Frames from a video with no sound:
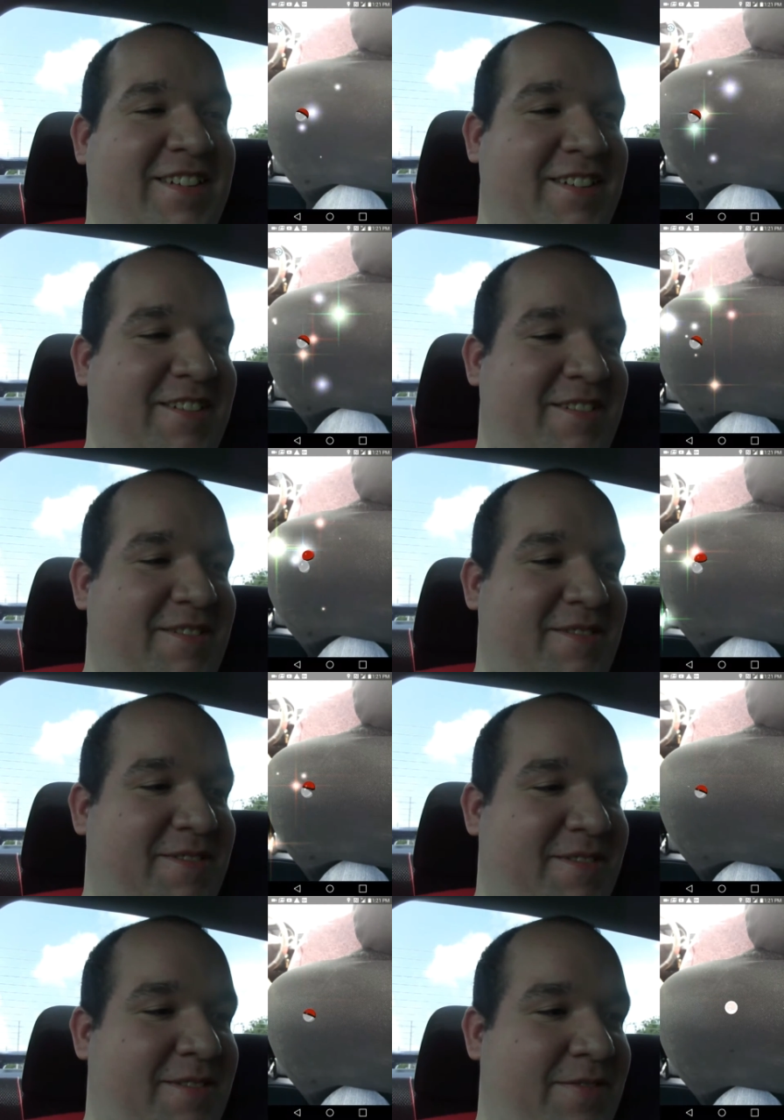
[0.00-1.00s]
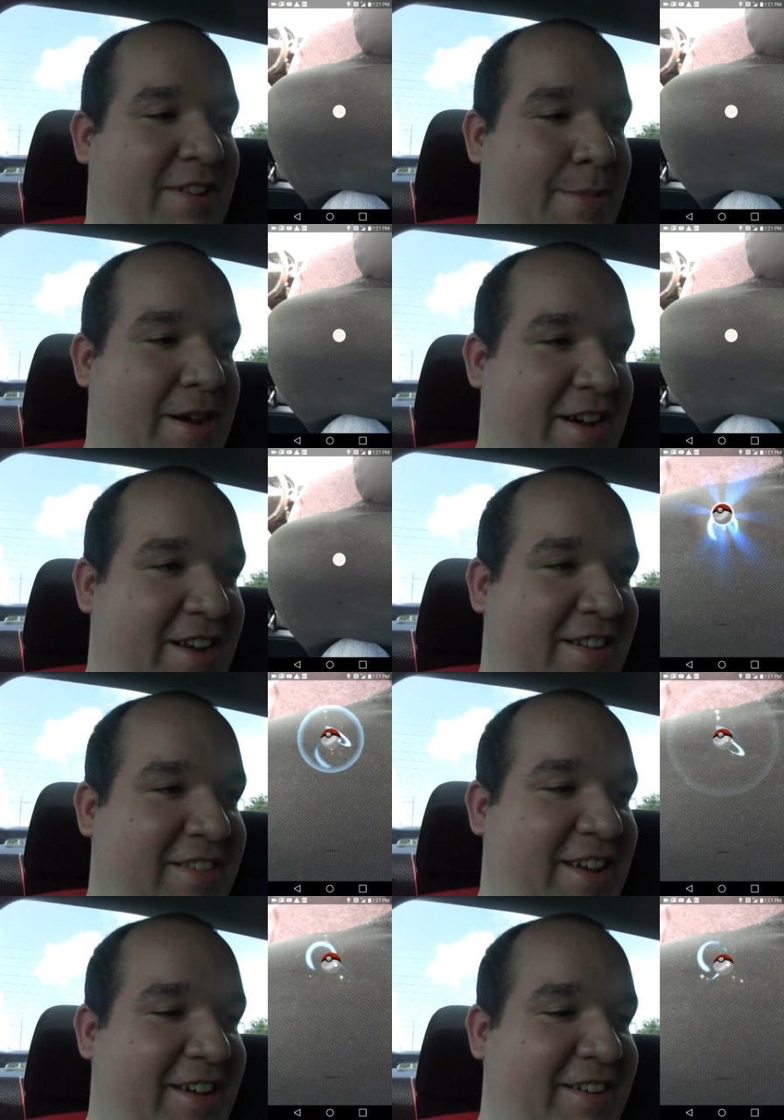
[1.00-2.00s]
got out. Come on,
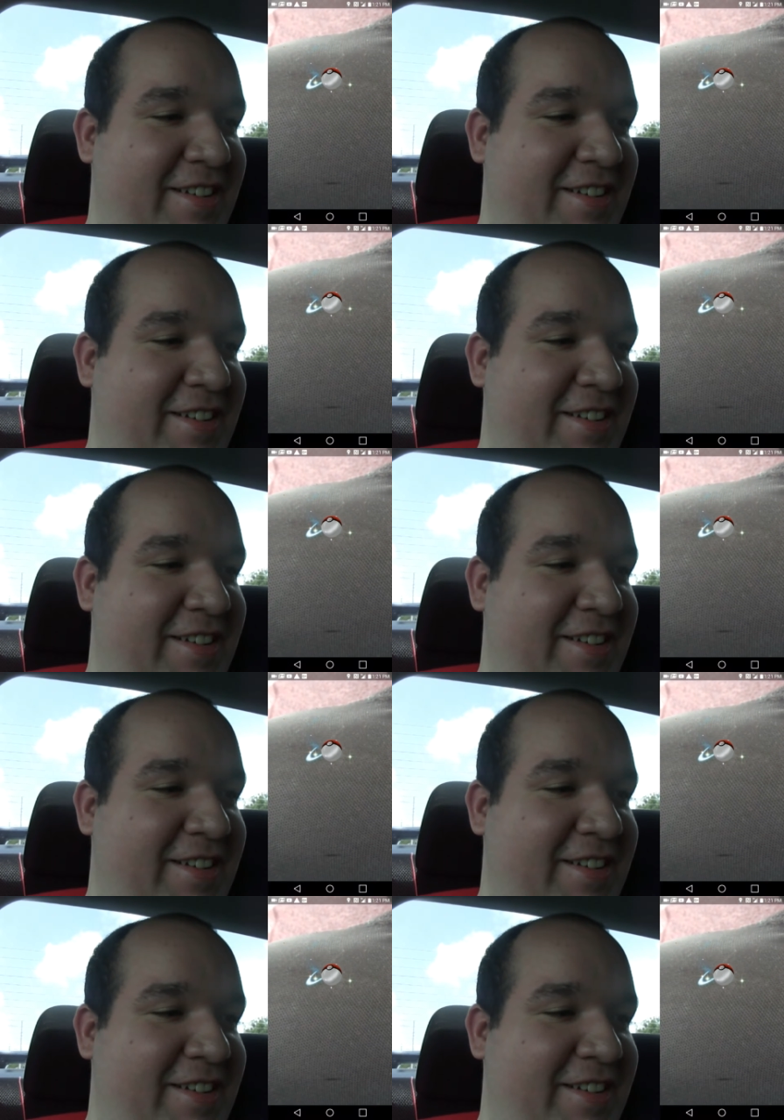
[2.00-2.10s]
stay